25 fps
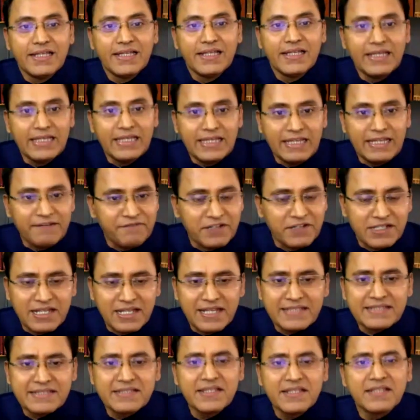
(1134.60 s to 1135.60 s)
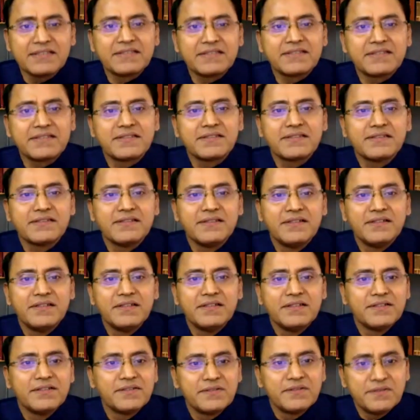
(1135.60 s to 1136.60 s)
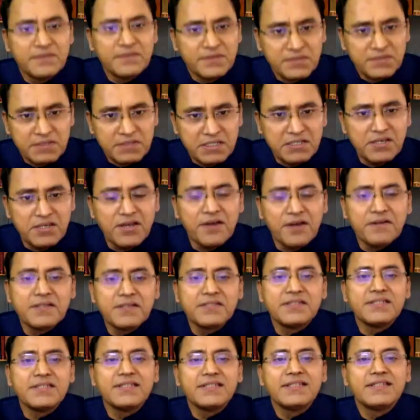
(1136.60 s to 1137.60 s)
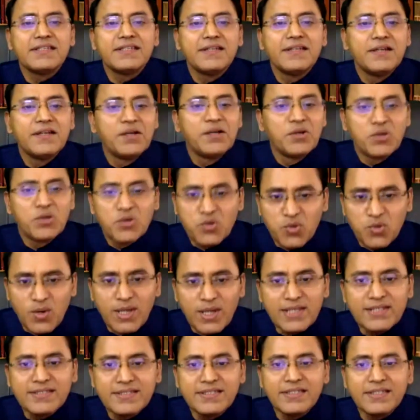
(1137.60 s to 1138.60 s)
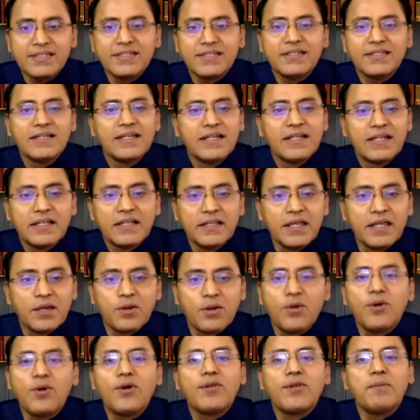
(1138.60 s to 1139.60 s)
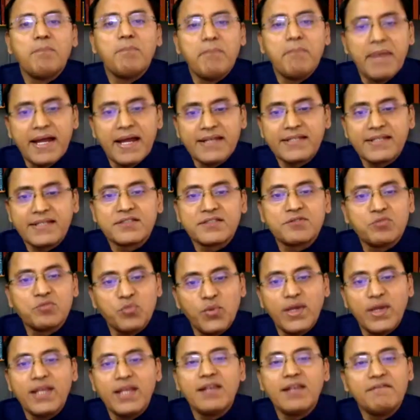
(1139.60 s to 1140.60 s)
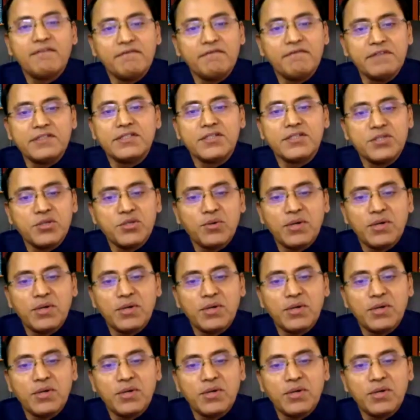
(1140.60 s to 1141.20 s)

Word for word: effortlessness, seniority, quality, they're all matters well within your